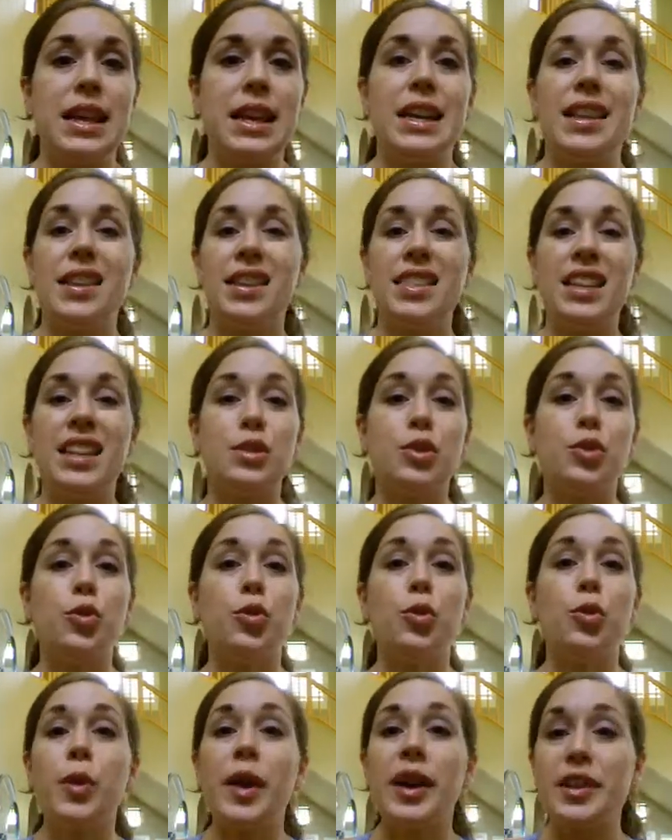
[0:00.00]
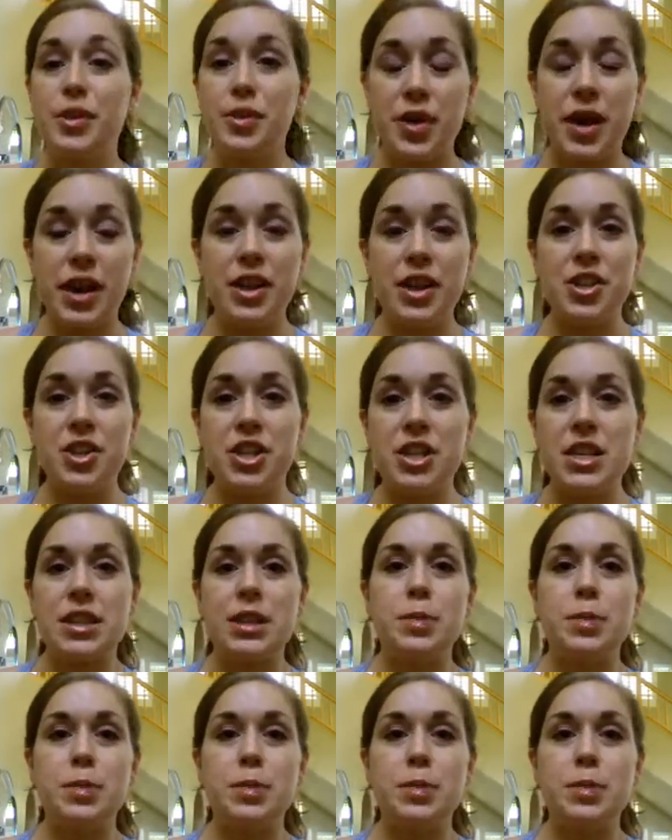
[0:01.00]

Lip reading: I think that's a great strategy,